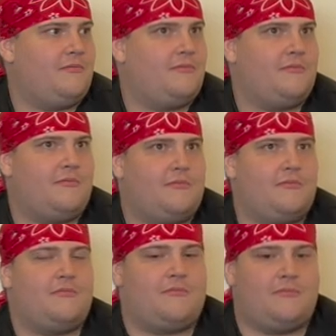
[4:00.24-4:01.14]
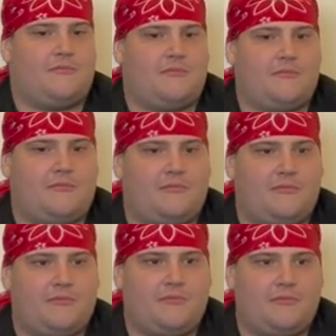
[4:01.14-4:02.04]

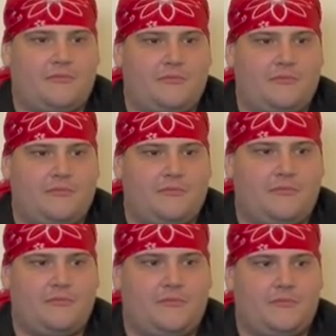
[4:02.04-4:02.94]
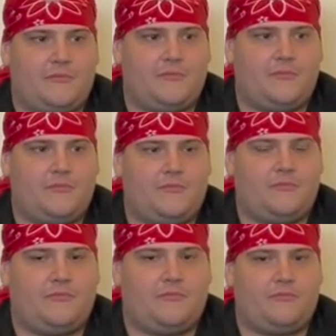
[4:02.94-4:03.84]

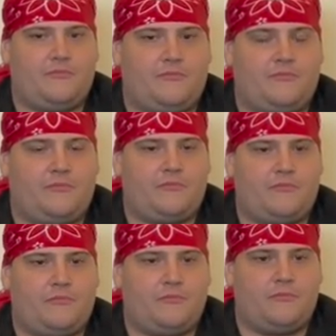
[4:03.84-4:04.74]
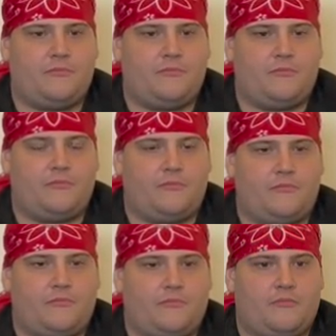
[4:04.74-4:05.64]

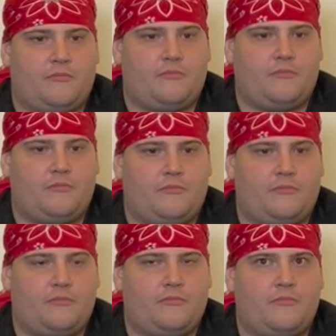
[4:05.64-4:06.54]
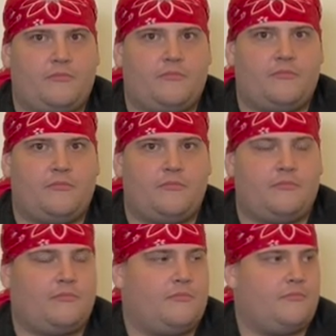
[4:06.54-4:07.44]

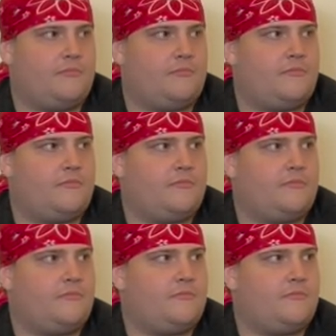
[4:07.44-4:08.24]
No words are spoken by the person on screen.